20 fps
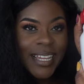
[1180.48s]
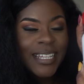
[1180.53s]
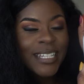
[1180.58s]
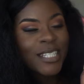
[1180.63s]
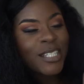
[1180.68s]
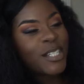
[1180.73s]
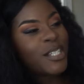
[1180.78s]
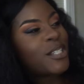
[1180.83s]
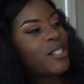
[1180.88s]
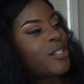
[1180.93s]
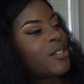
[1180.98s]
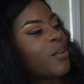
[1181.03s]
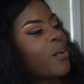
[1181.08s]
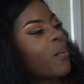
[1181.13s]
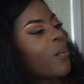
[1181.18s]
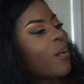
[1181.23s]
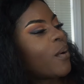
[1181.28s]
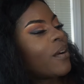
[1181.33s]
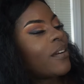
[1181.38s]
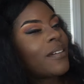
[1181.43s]
She
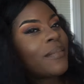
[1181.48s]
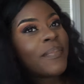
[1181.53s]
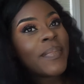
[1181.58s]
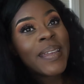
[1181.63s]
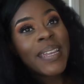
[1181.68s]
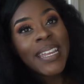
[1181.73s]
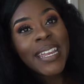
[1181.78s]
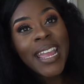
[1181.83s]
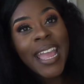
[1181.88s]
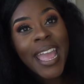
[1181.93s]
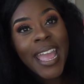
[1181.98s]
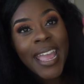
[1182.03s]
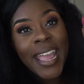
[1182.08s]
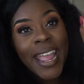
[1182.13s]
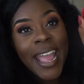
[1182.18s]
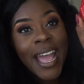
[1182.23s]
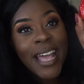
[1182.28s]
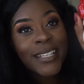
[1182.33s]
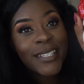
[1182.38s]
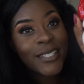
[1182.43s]
scored me
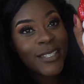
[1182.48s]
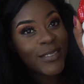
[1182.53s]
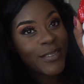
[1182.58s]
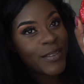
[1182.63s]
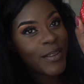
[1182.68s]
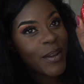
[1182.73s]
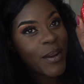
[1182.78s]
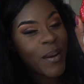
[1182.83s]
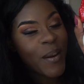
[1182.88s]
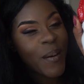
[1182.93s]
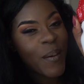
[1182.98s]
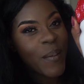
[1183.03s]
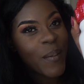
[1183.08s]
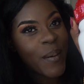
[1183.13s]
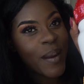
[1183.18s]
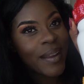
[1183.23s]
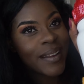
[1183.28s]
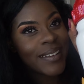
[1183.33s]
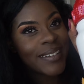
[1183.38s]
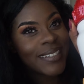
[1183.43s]
a
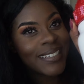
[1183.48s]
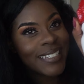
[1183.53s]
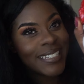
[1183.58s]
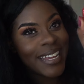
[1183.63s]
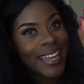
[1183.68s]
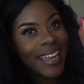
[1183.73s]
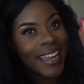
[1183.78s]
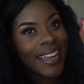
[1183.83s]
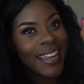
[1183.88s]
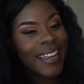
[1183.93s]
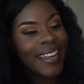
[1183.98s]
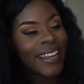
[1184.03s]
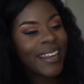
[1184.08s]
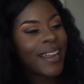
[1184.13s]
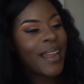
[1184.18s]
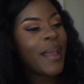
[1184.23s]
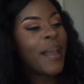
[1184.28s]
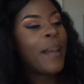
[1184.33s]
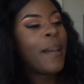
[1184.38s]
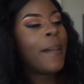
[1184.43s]
snow
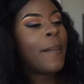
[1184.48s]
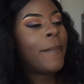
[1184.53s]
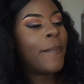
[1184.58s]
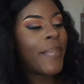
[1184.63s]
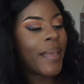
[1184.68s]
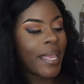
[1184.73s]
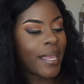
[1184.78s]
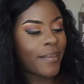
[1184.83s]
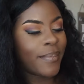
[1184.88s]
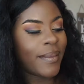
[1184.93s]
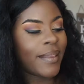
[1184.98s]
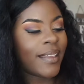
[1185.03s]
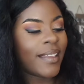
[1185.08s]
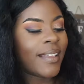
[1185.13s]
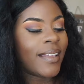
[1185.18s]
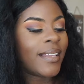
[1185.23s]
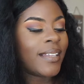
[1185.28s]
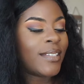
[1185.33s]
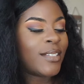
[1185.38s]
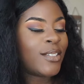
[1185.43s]
day baby.